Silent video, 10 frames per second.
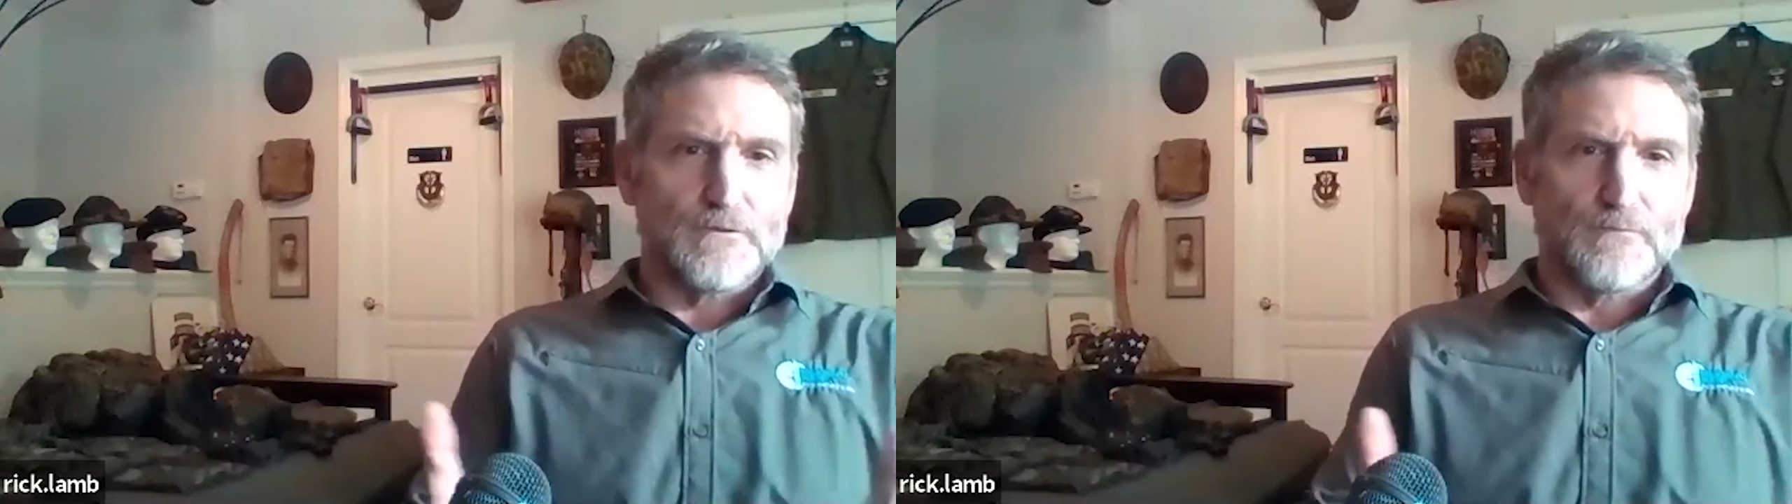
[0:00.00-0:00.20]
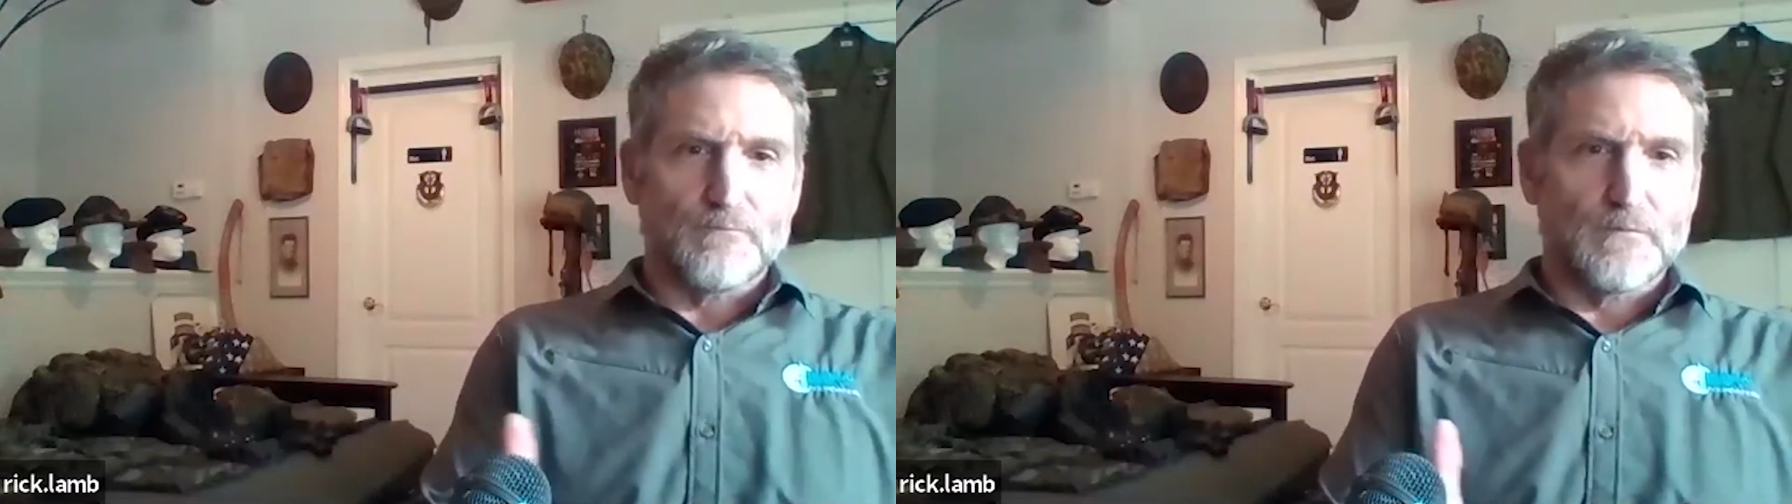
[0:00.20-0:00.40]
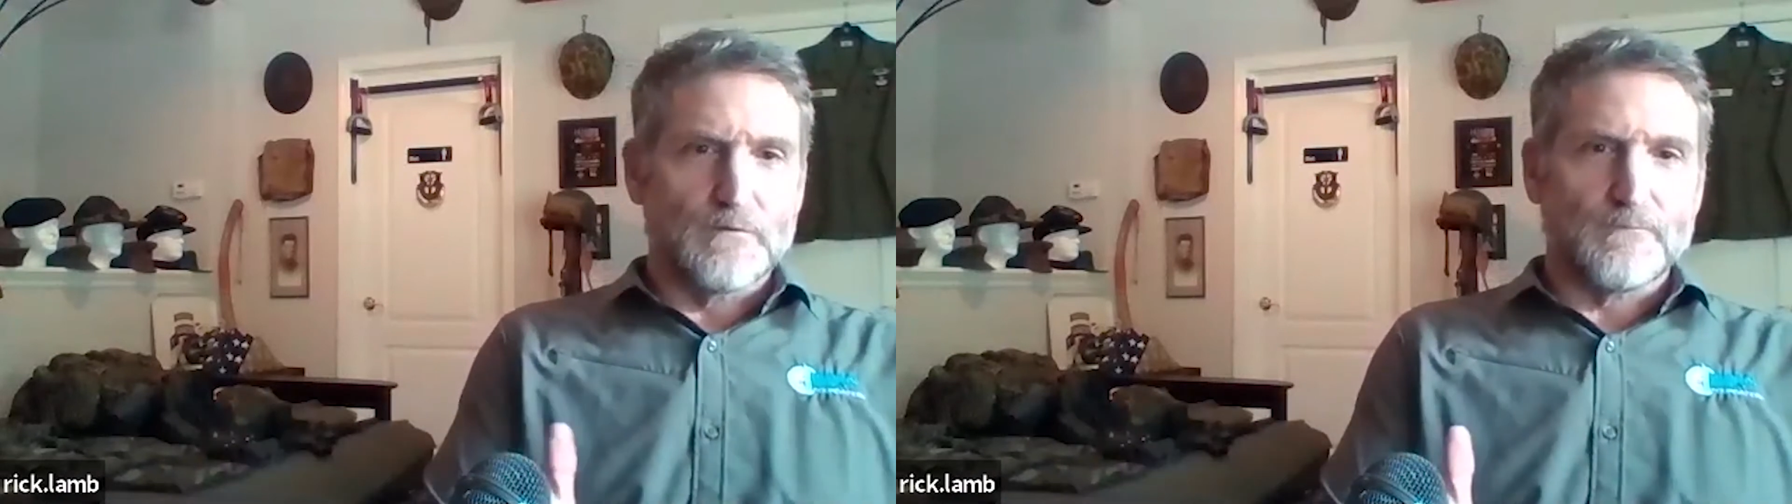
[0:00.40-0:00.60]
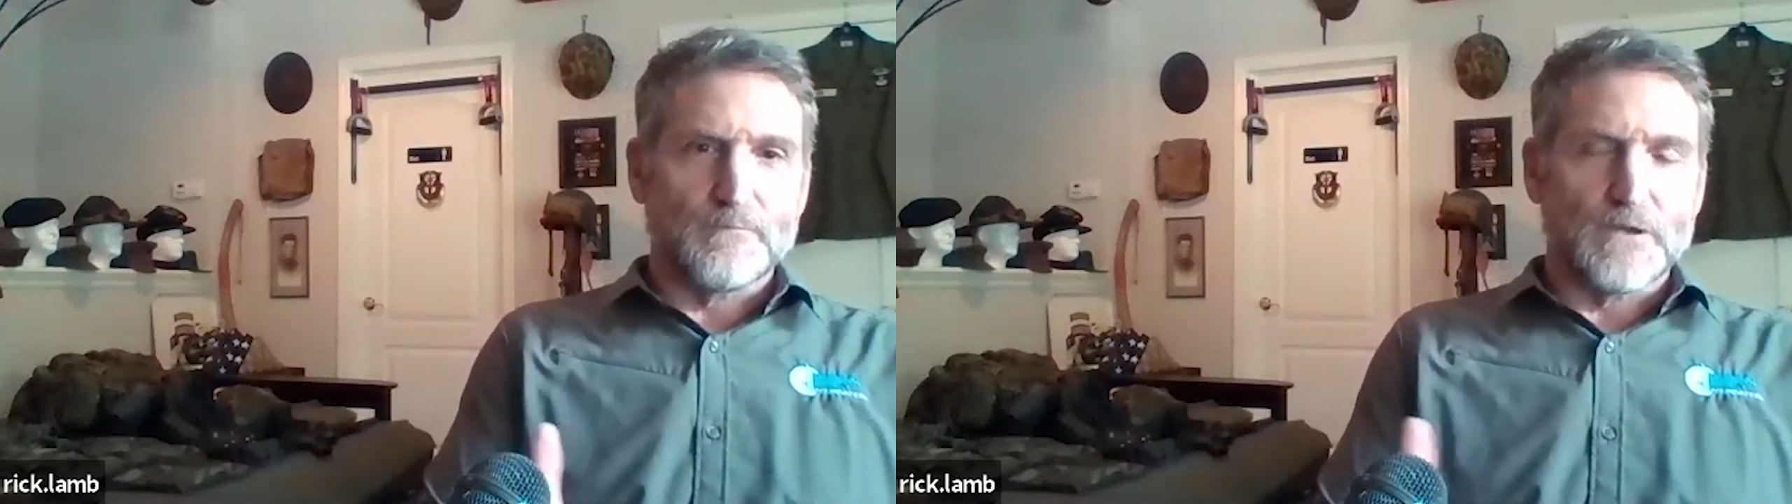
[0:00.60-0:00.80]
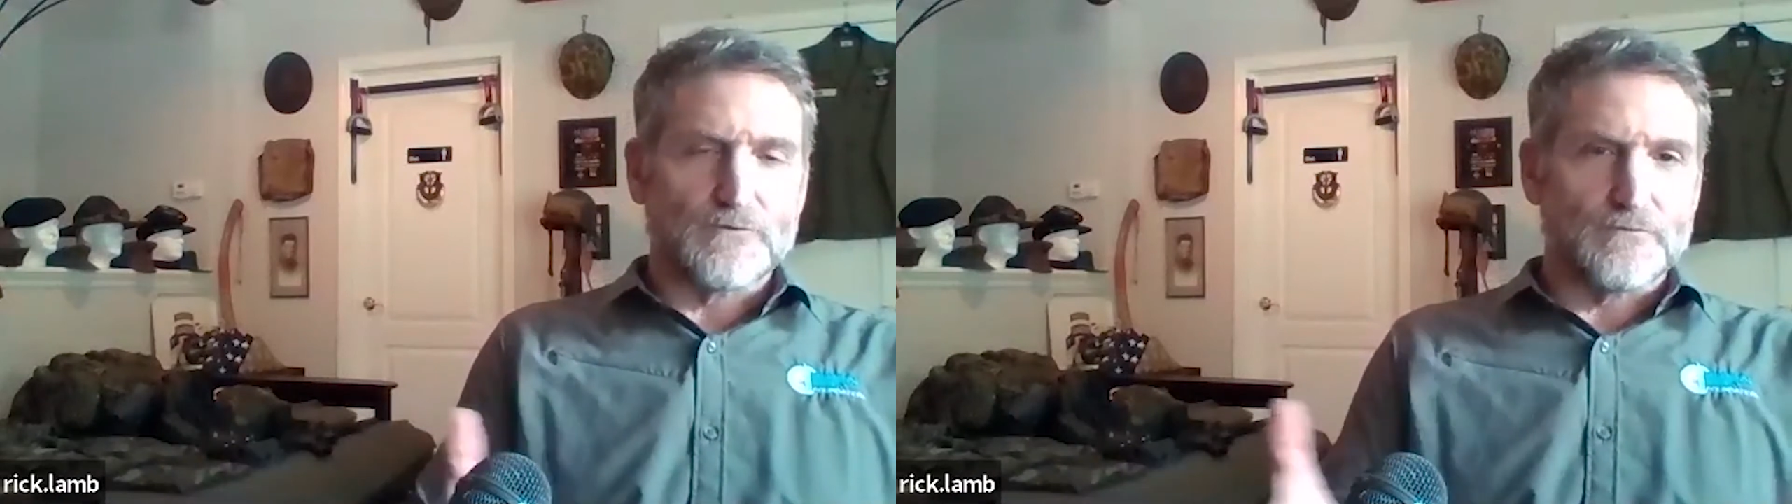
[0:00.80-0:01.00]
You know,
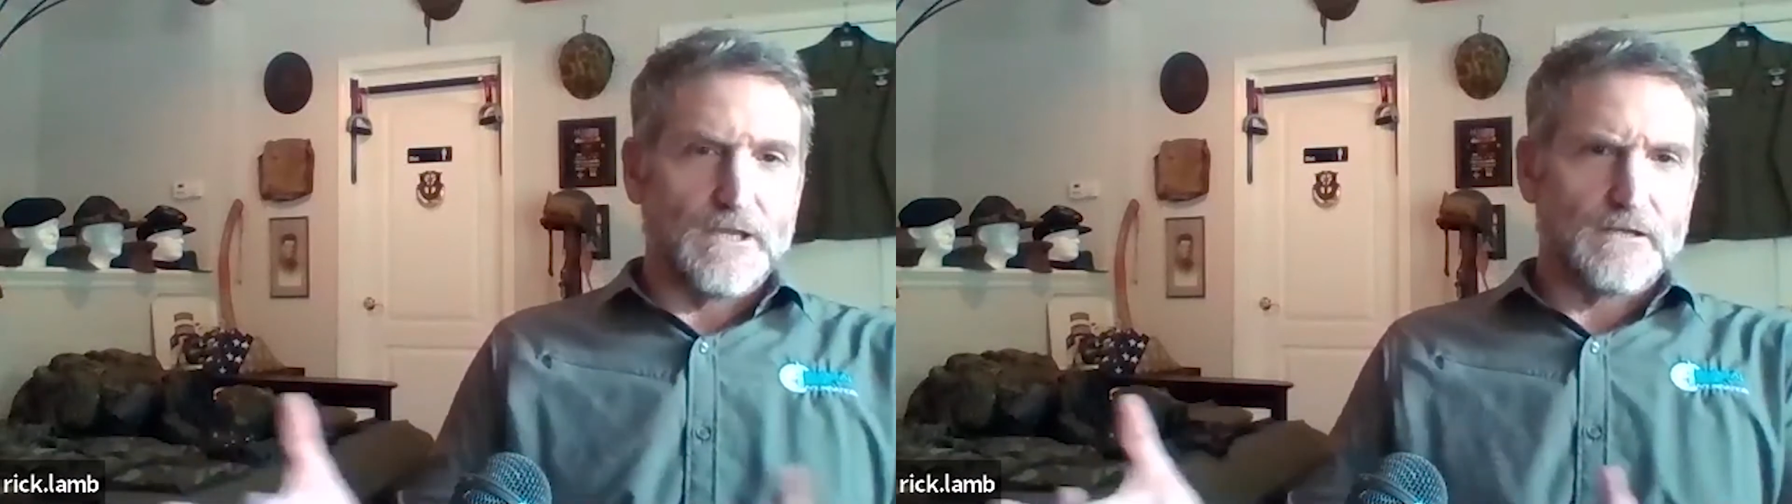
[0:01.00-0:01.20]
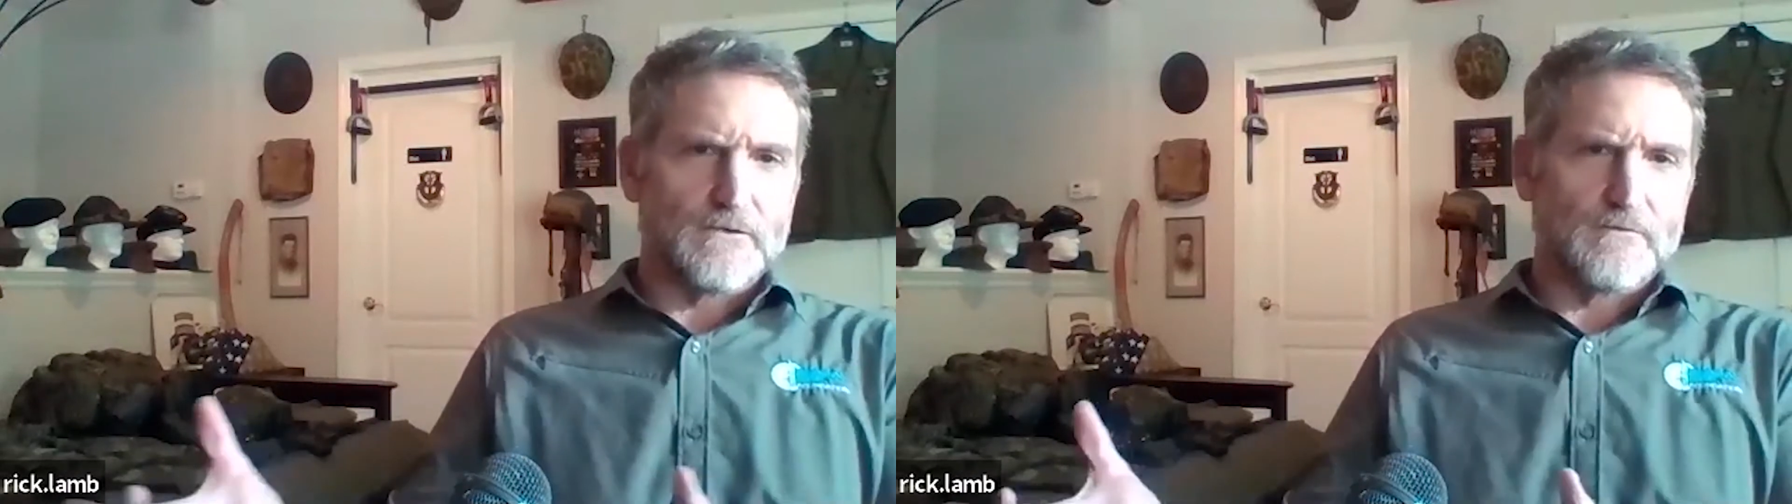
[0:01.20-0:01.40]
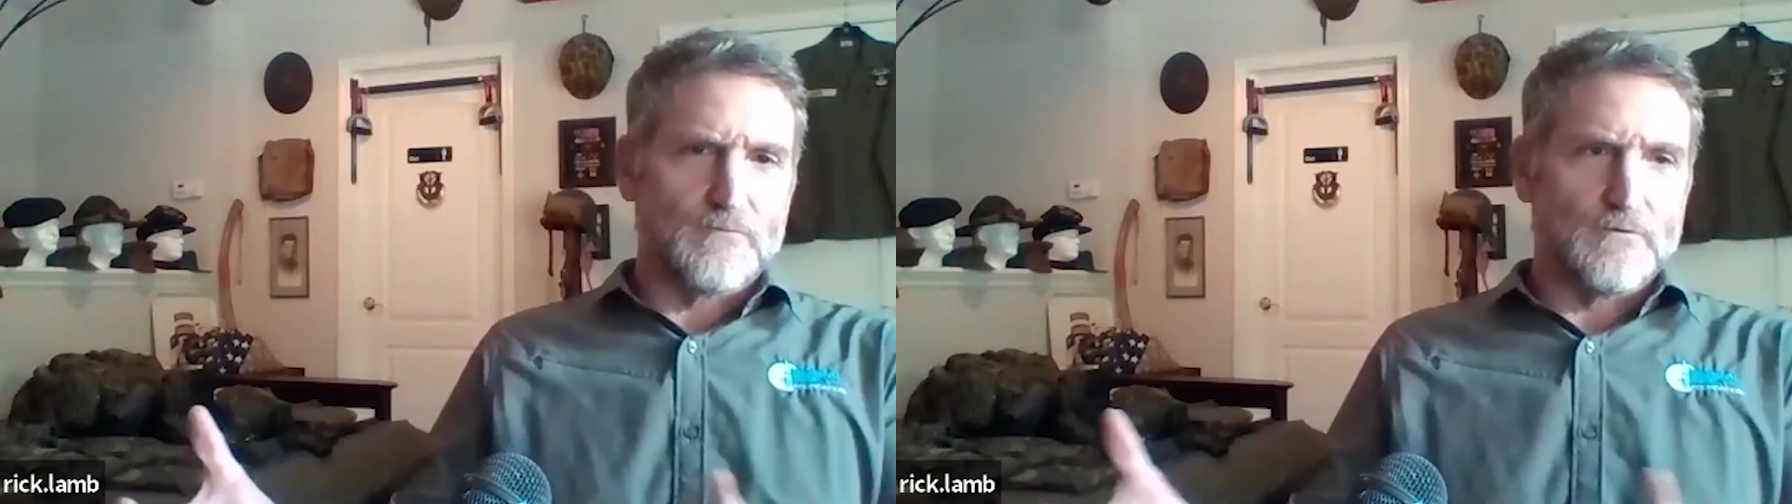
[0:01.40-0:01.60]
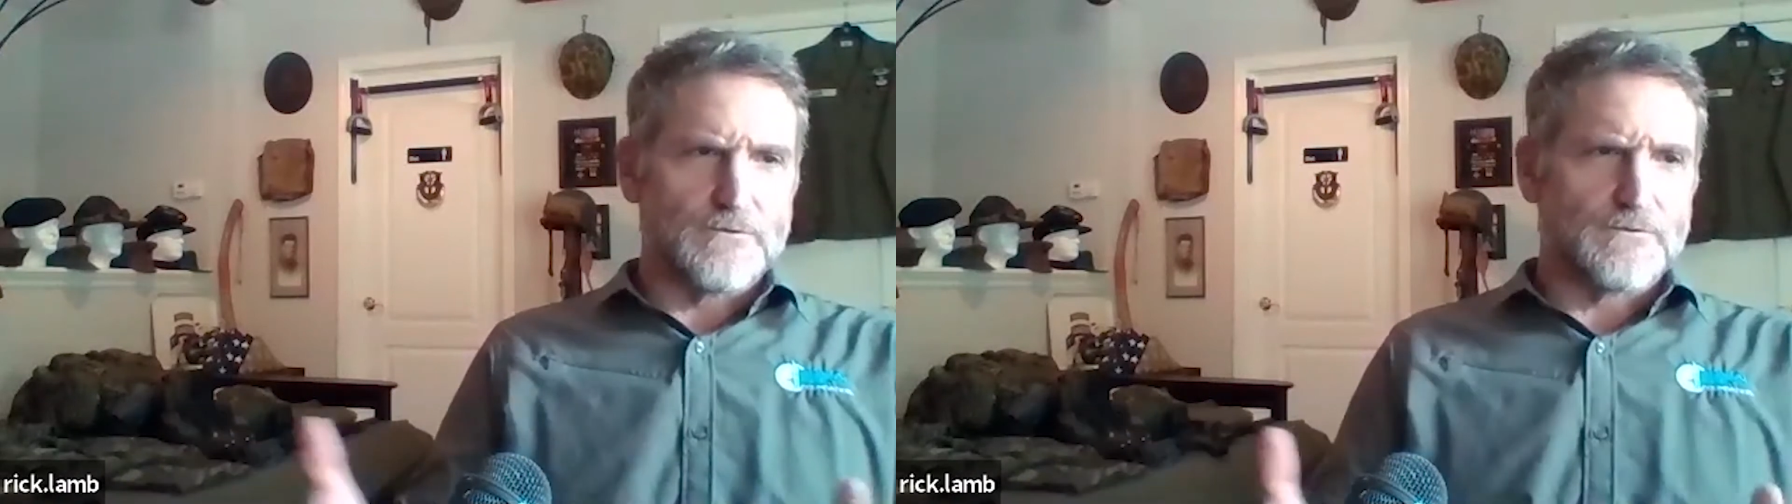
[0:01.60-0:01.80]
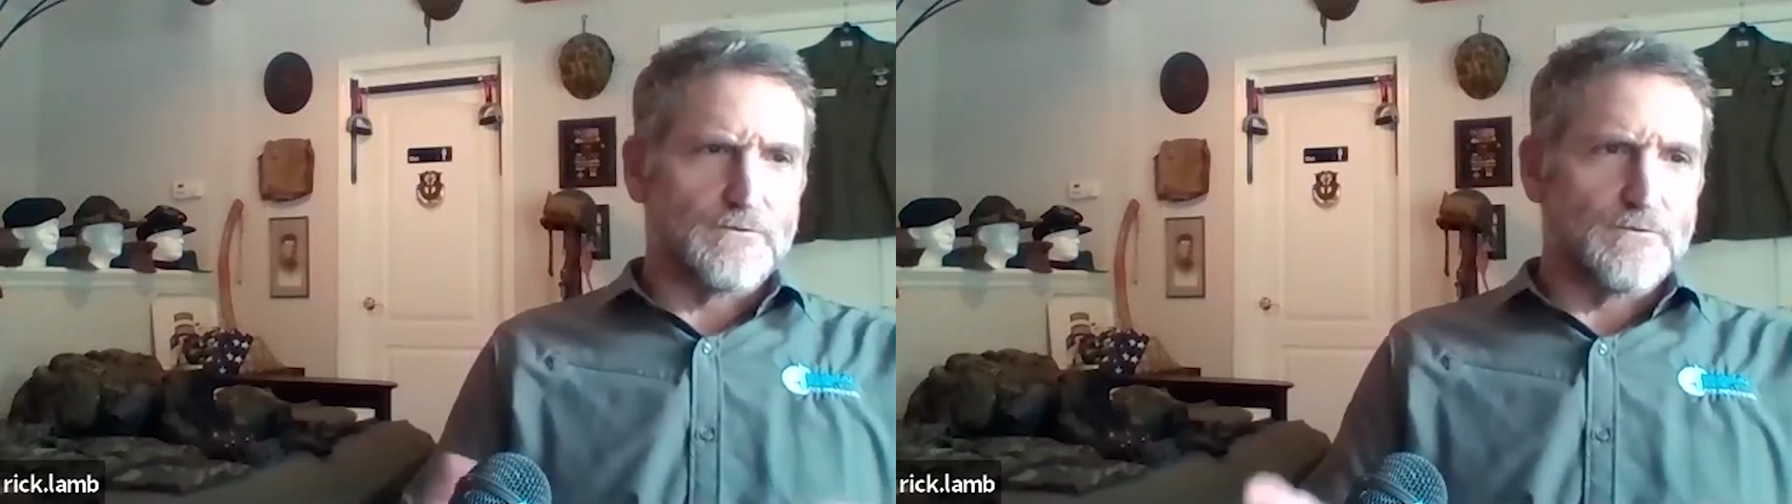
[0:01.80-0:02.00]
petrol tanker
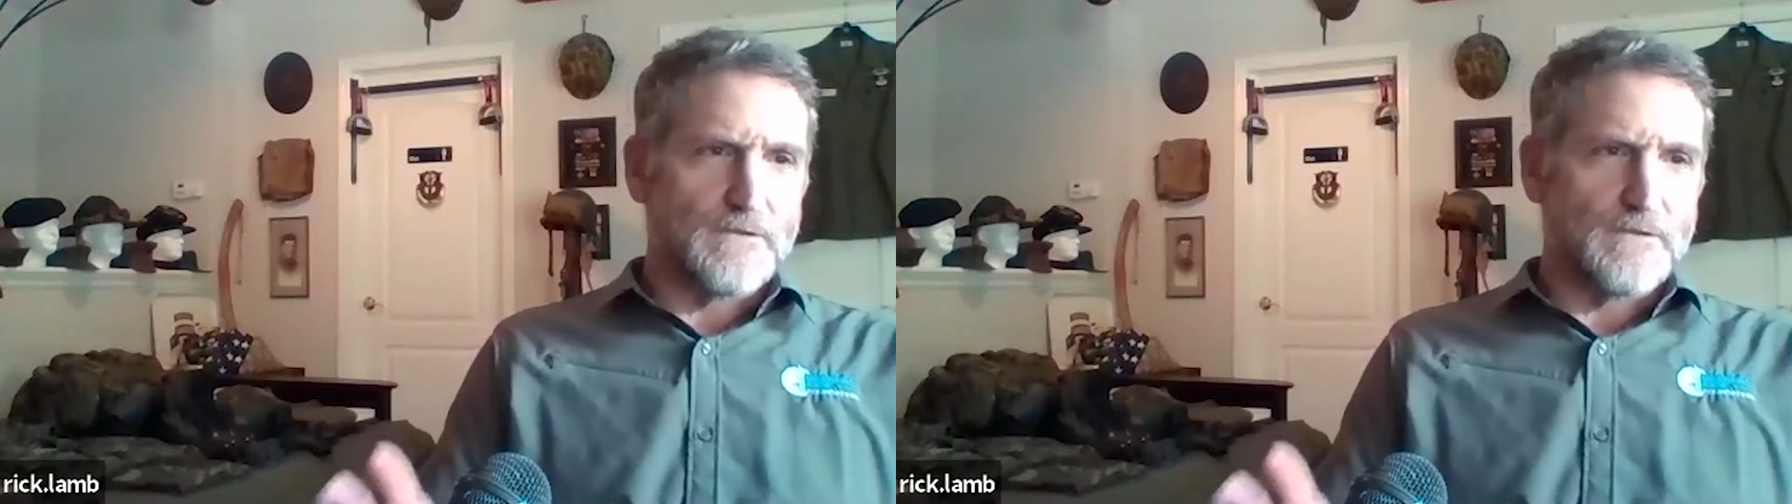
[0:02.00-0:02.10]
rolls through.